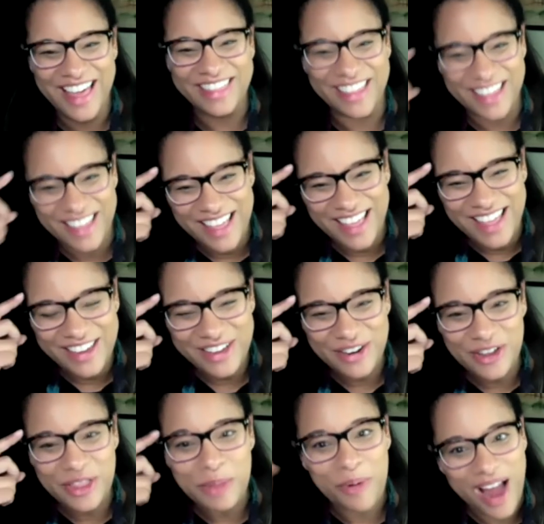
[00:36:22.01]
the, you know,
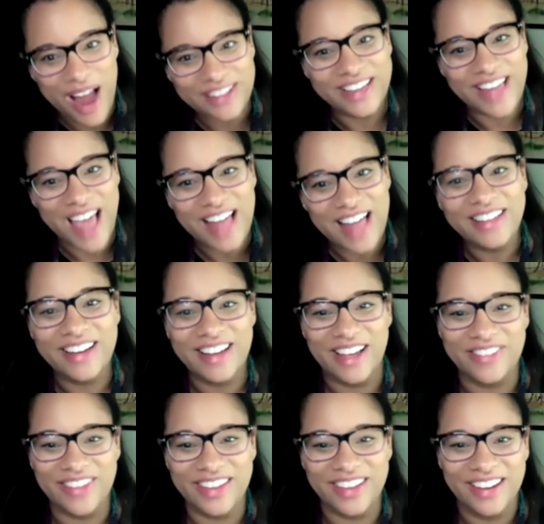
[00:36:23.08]
the practicality
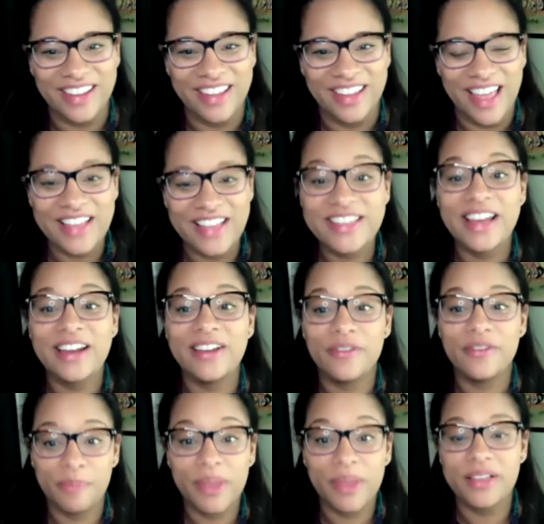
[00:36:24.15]
of it instead of
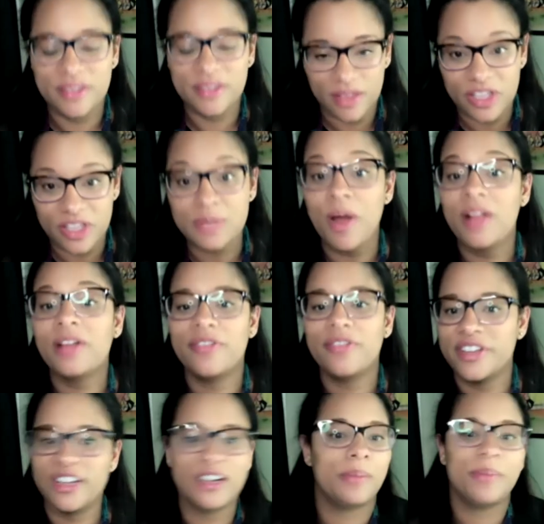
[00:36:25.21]
because the smaller
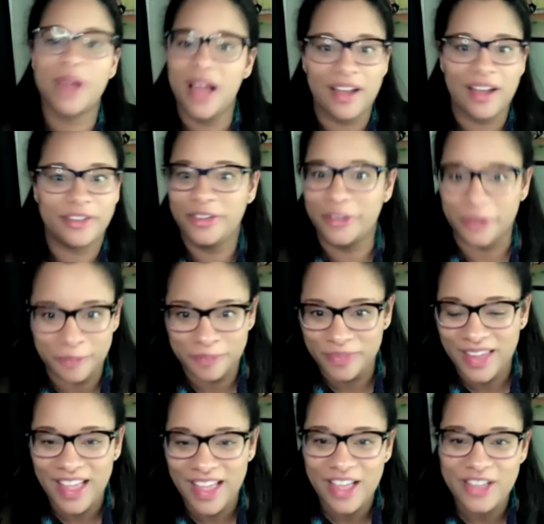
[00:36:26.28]
fish end up dying too.
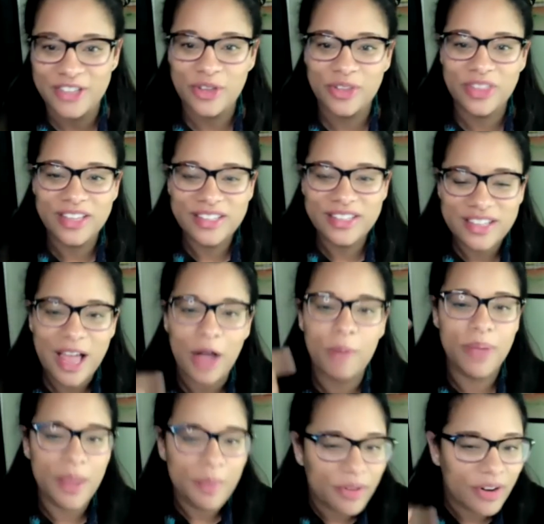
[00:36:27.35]
So this is how
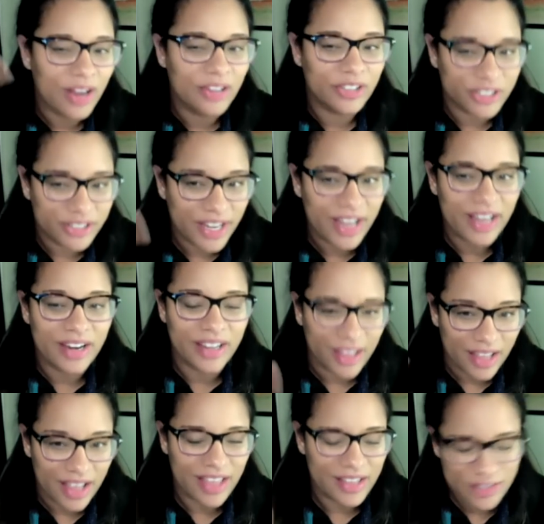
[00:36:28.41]
people are understanding it.
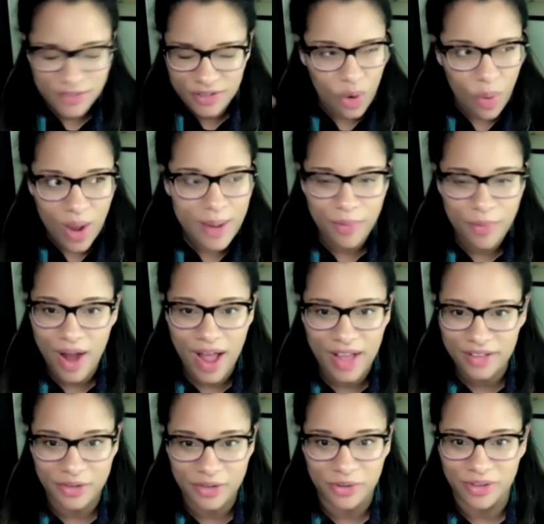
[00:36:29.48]
It's quite
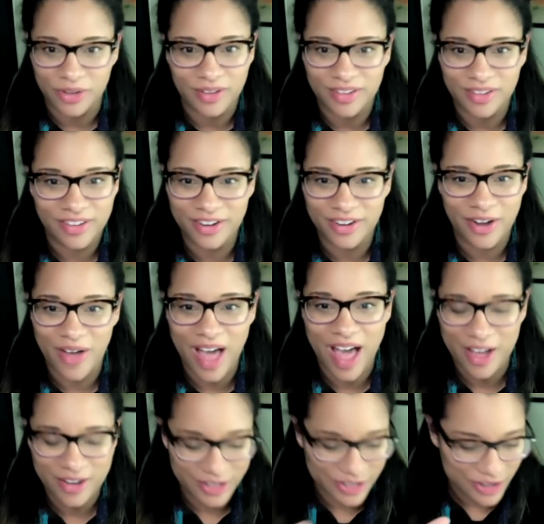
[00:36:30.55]
practical, you know,
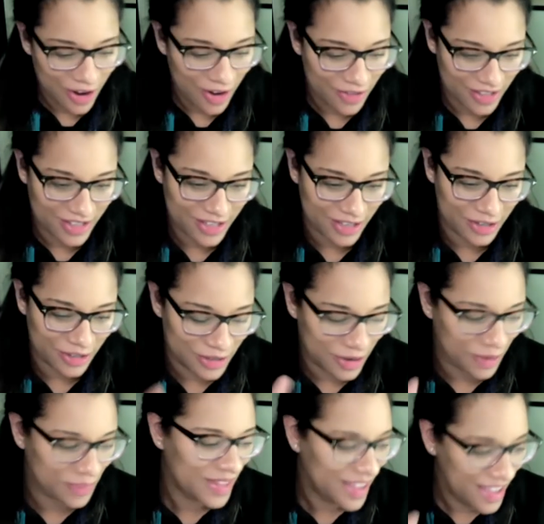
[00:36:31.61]
how to solve these issues.
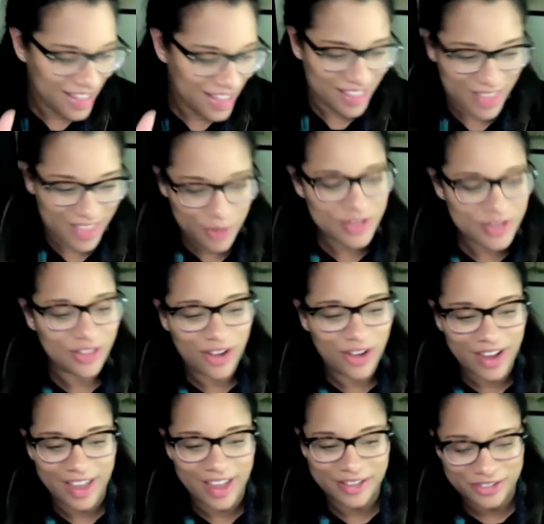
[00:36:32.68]
So that was a long
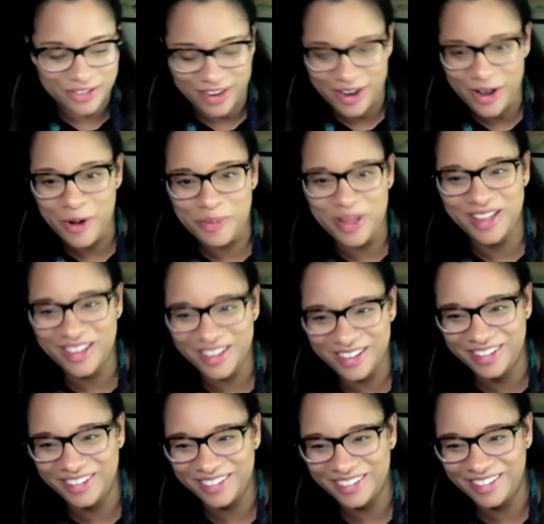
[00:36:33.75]
answer. I hope.
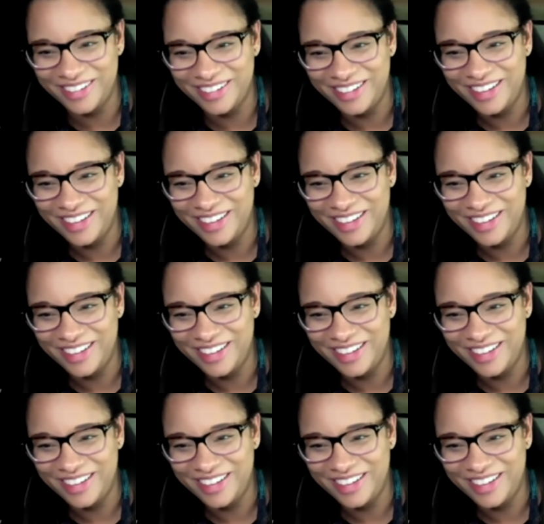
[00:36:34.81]
that